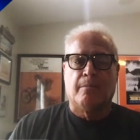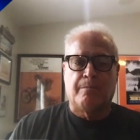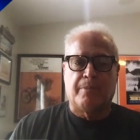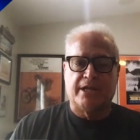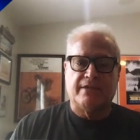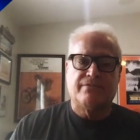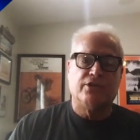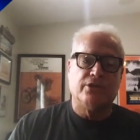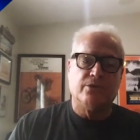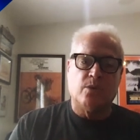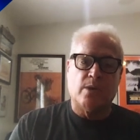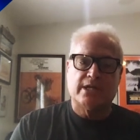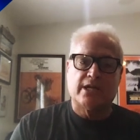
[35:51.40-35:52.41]
But if you
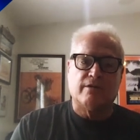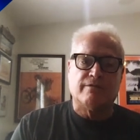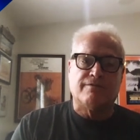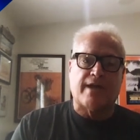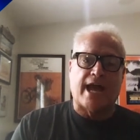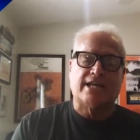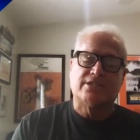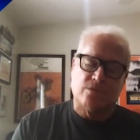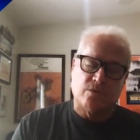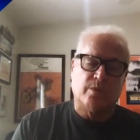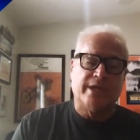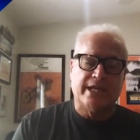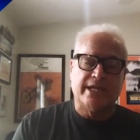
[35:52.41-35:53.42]
want to go fast,
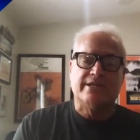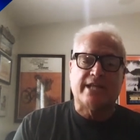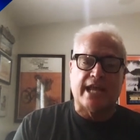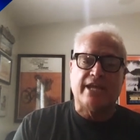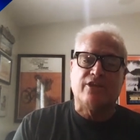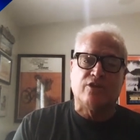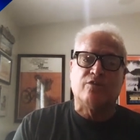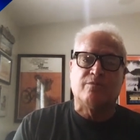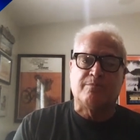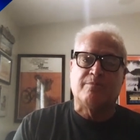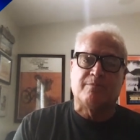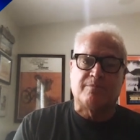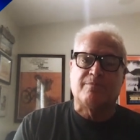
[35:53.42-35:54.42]
we can take you
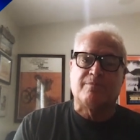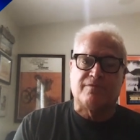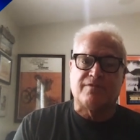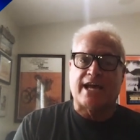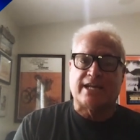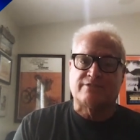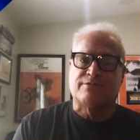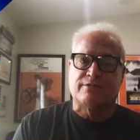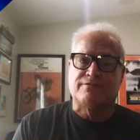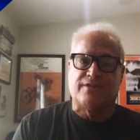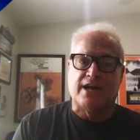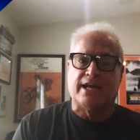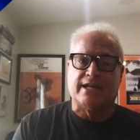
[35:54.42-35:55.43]
fast for
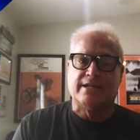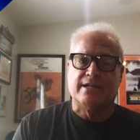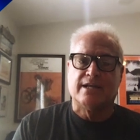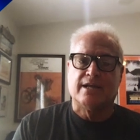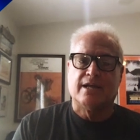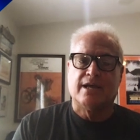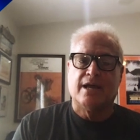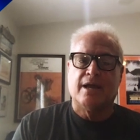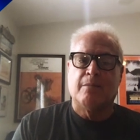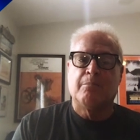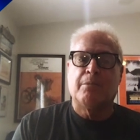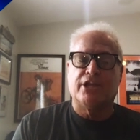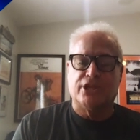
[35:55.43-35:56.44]
fun,
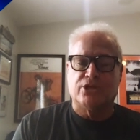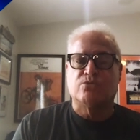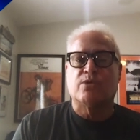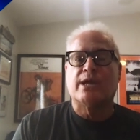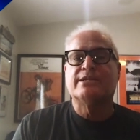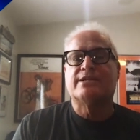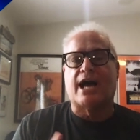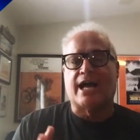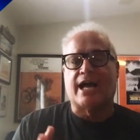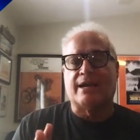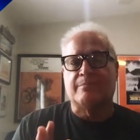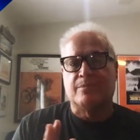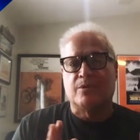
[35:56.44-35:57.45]
but your
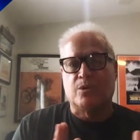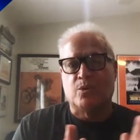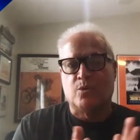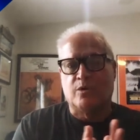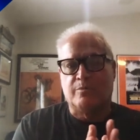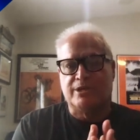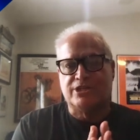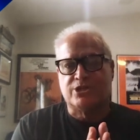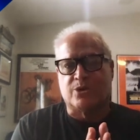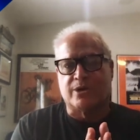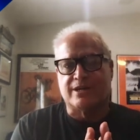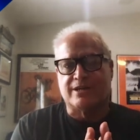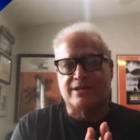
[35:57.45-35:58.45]
runtime will be
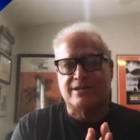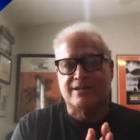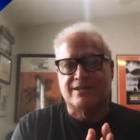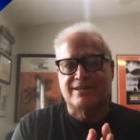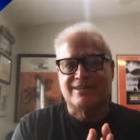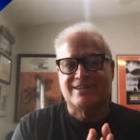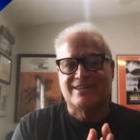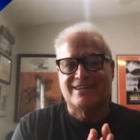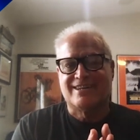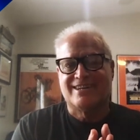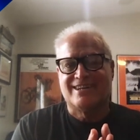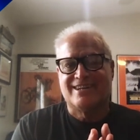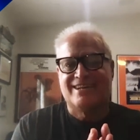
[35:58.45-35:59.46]
short.
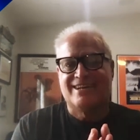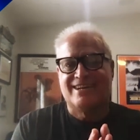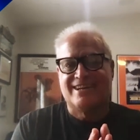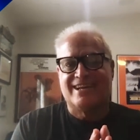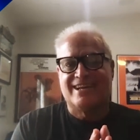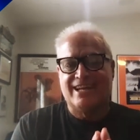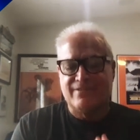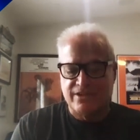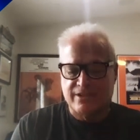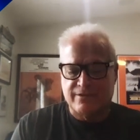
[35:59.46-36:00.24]
Even the